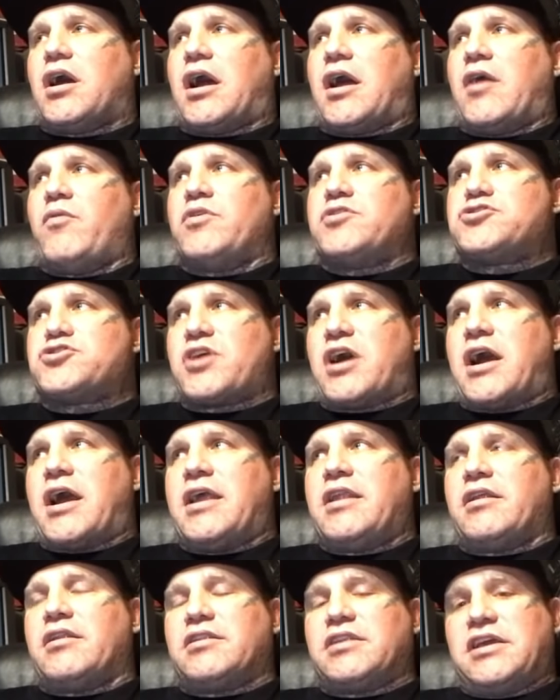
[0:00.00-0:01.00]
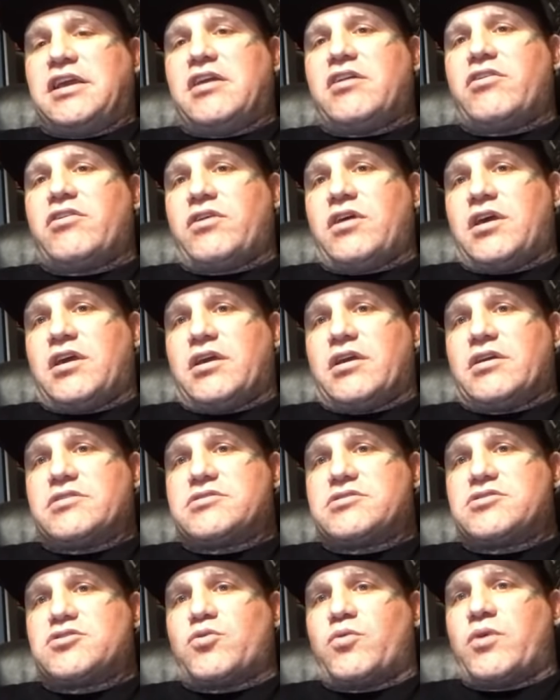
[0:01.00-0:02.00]
I would try to link
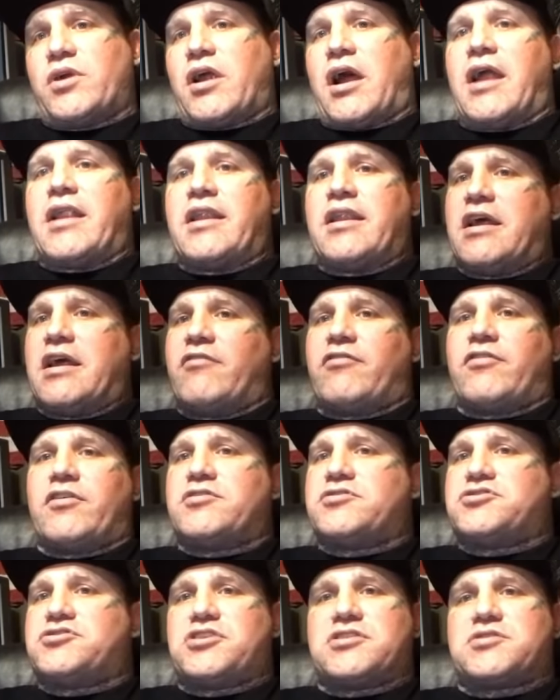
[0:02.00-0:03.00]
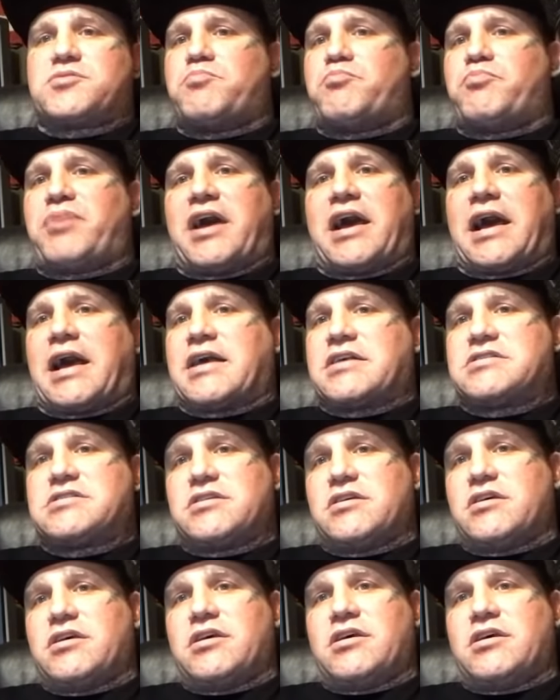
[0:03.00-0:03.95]
things to where I never just pass